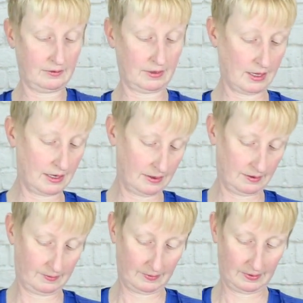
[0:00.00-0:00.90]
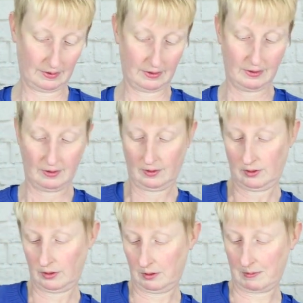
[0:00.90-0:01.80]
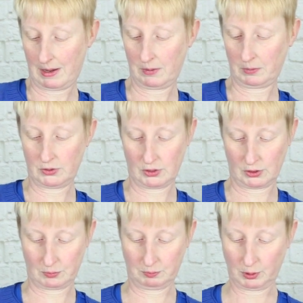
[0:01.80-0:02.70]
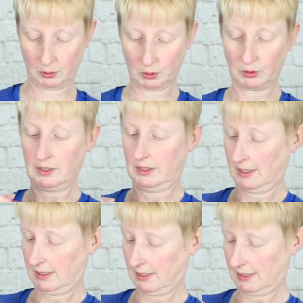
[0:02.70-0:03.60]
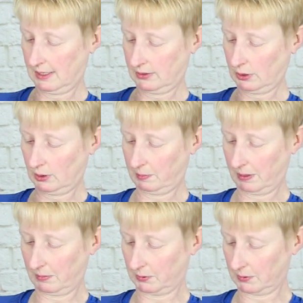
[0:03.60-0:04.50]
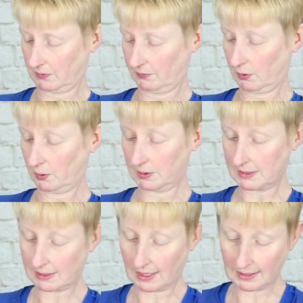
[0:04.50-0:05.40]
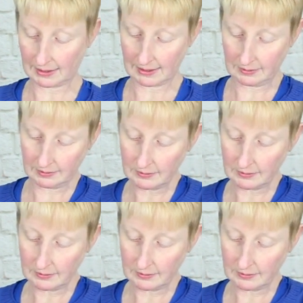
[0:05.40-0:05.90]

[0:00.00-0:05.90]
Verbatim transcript: Okay, you may want to just pull these two pink ones forward slightly.